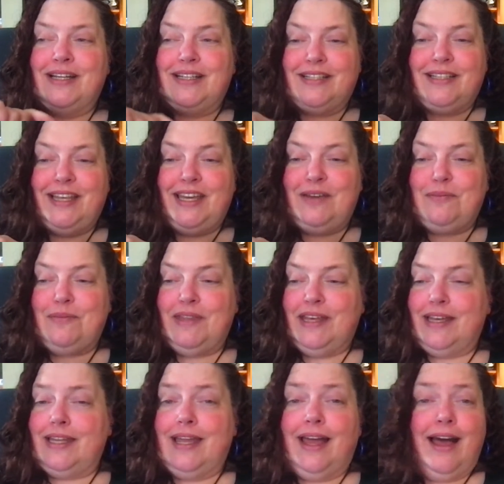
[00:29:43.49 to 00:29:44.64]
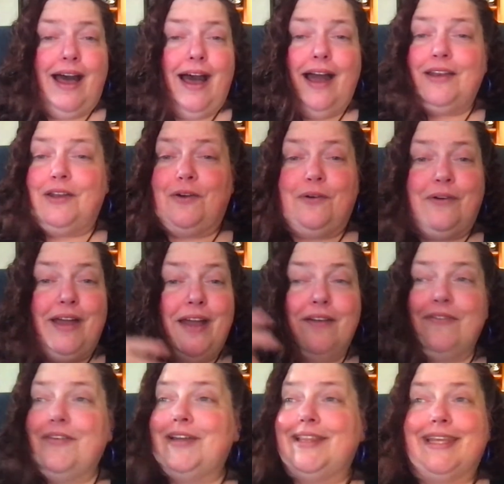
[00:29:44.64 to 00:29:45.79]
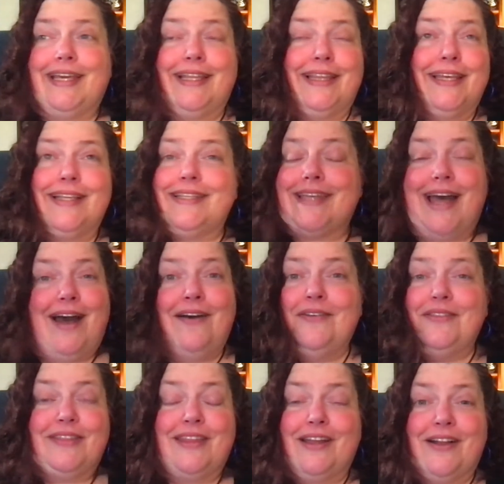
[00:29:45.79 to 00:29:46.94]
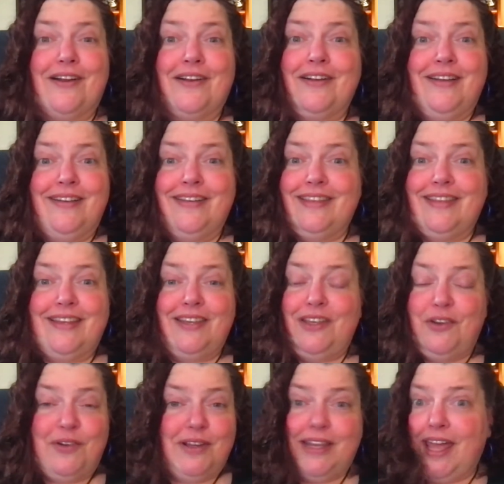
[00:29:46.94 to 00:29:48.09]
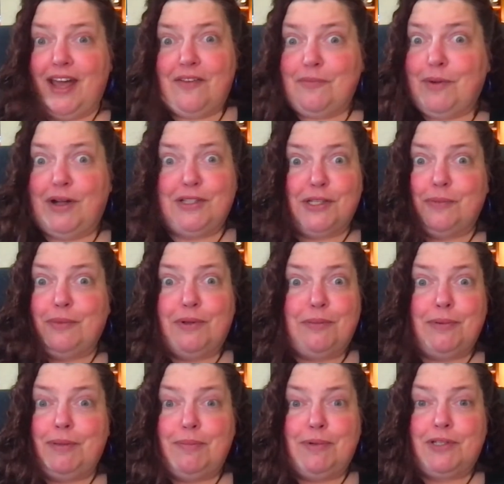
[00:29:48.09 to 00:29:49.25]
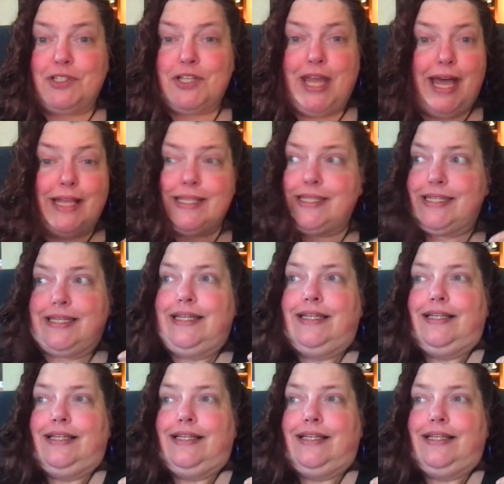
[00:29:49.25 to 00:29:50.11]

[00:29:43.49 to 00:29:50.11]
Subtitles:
claim that I know everything that's out there that you can have multiple people chats.